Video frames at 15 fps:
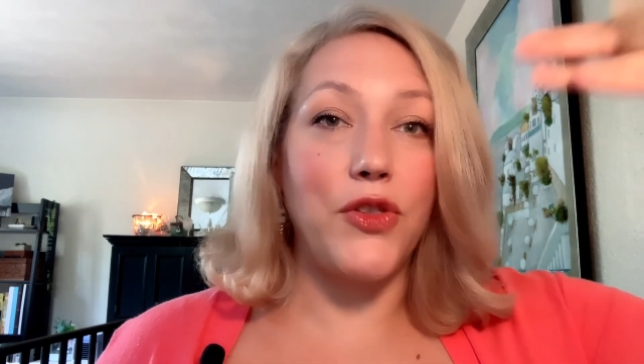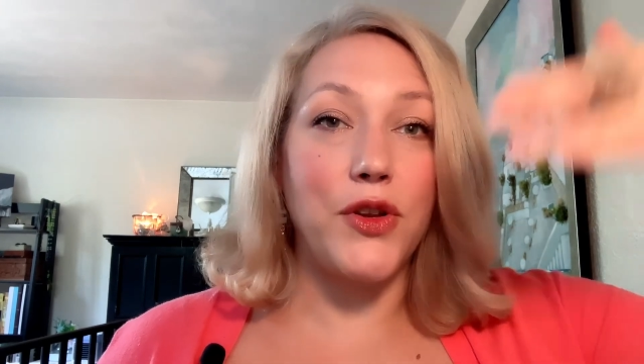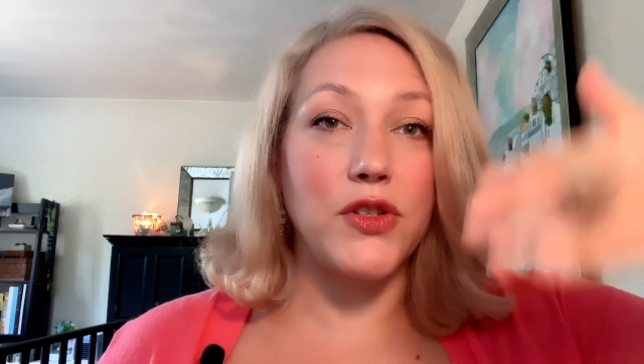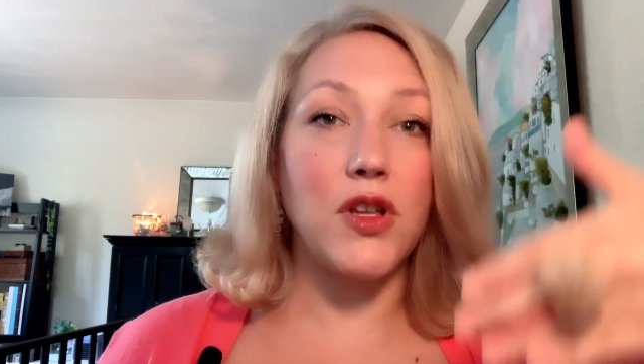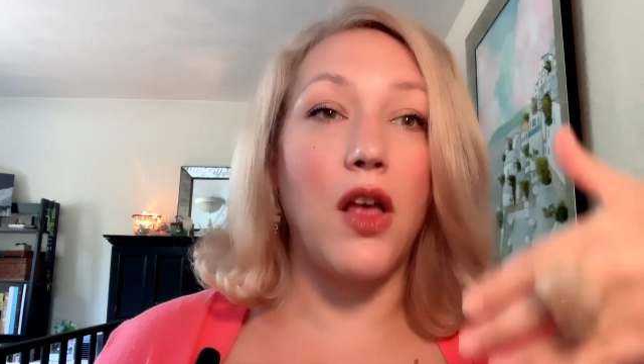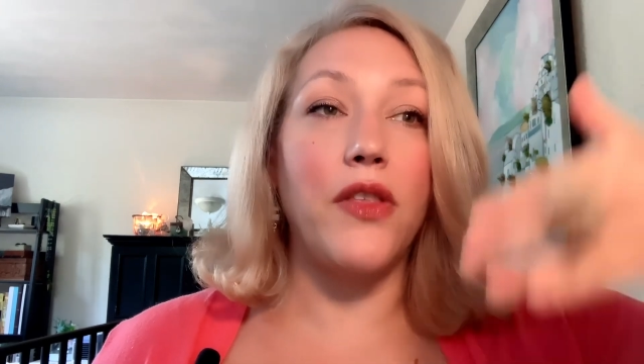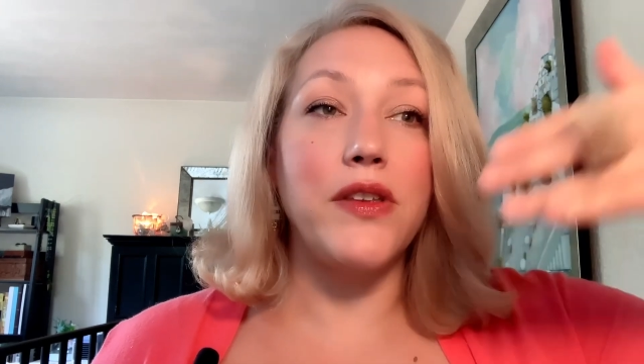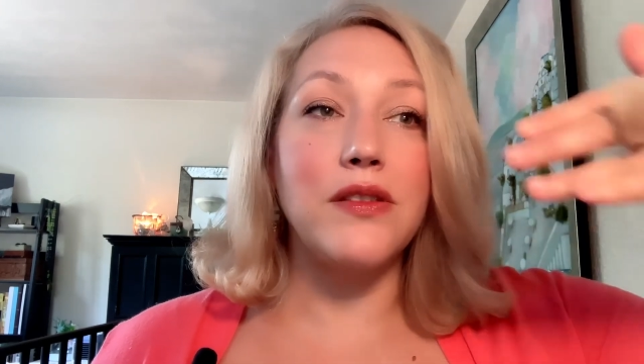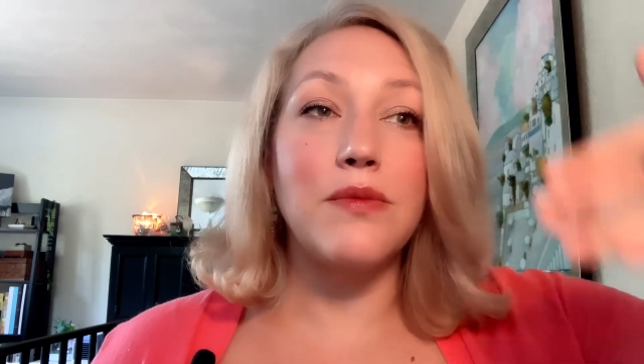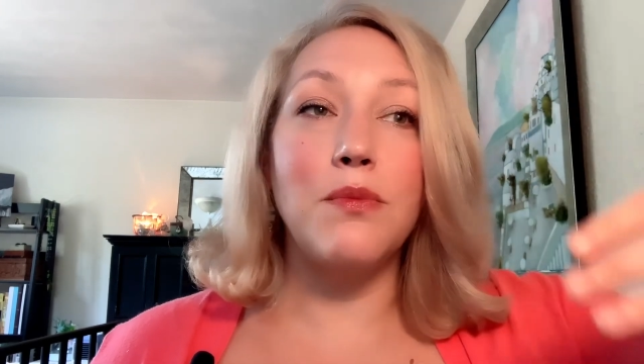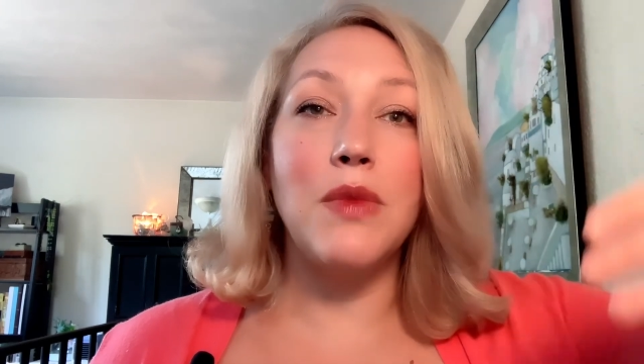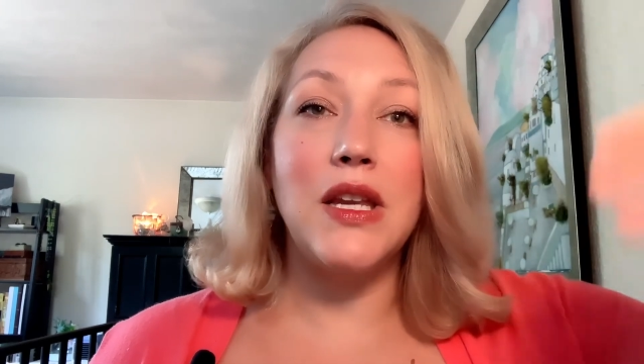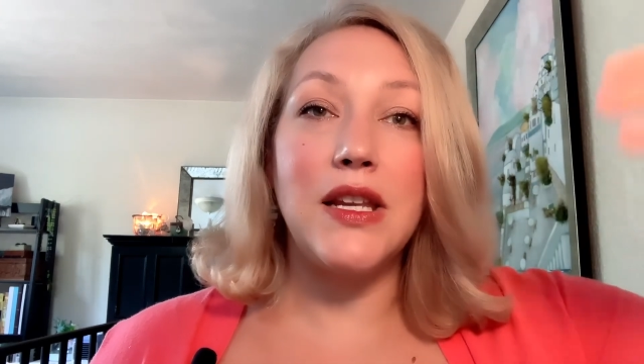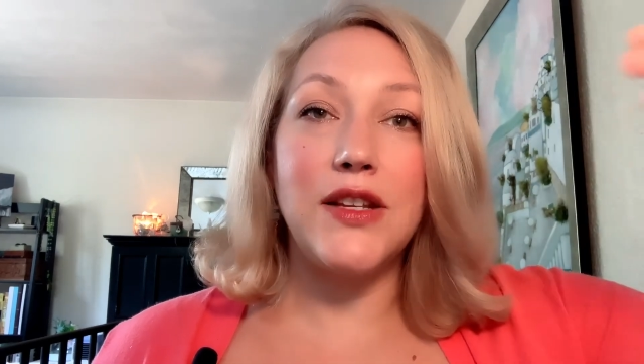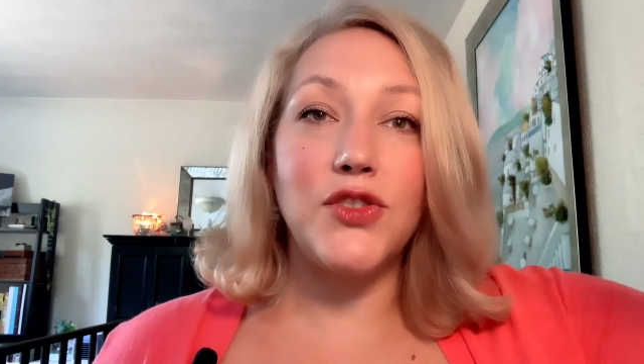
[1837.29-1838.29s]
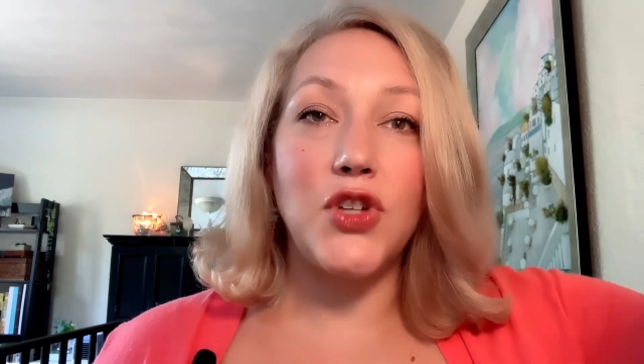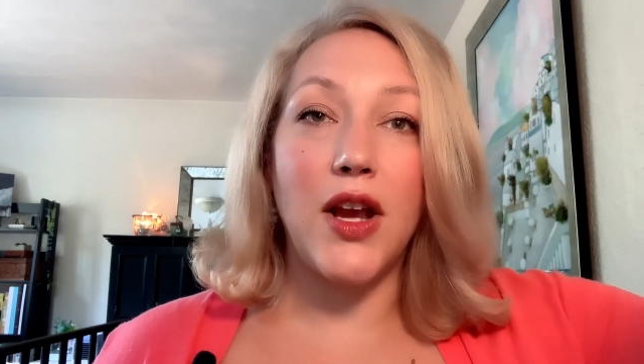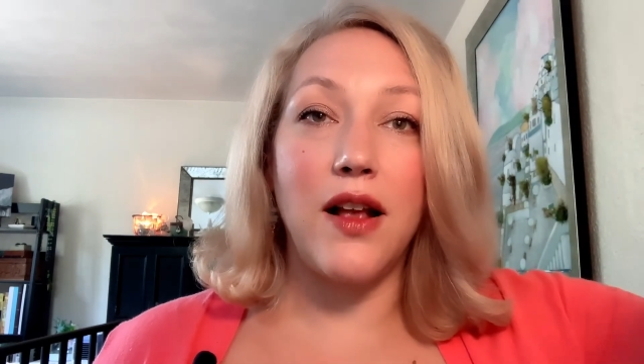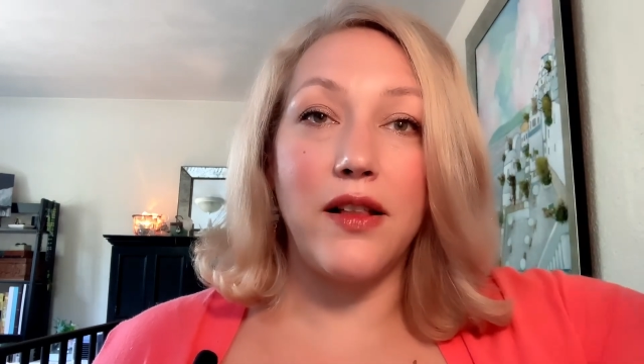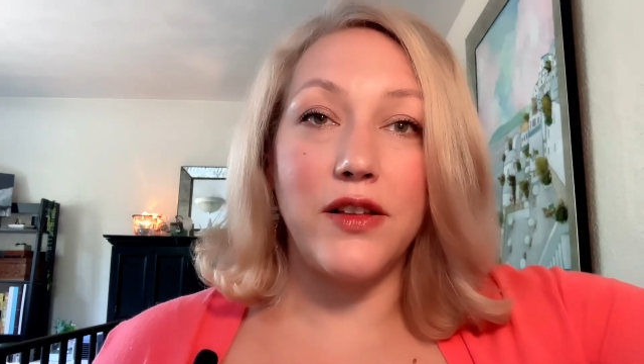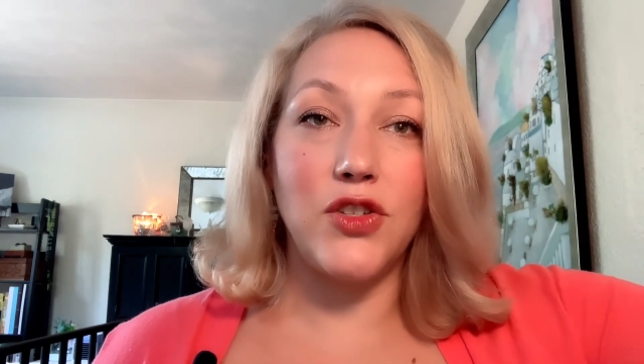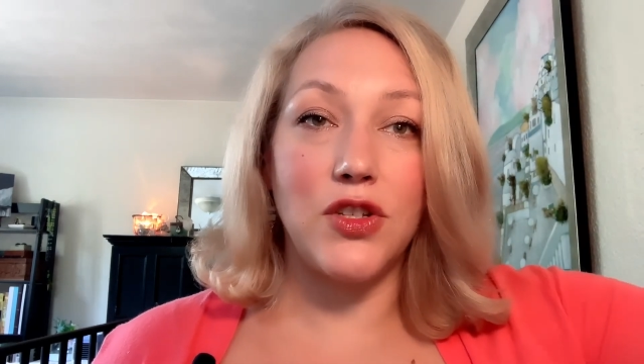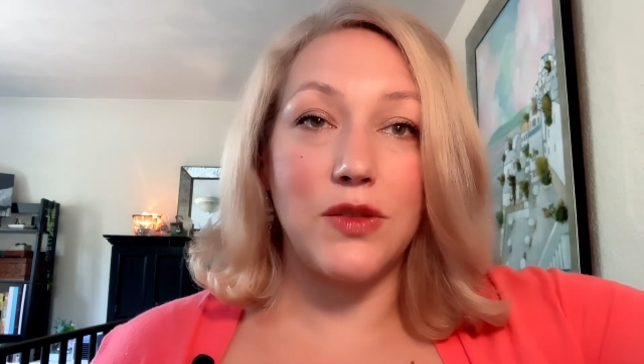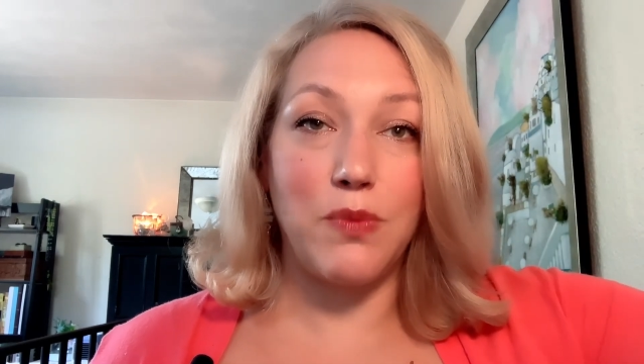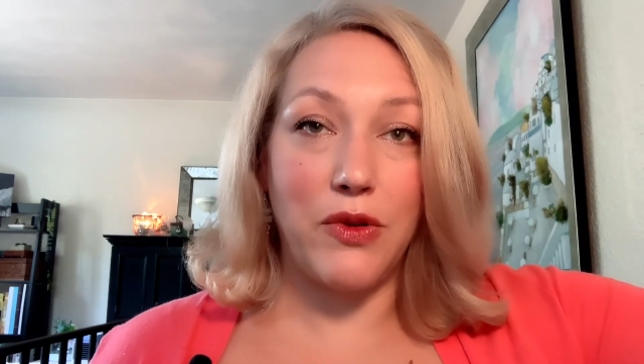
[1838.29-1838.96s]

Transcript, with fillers: there's all these mini challenges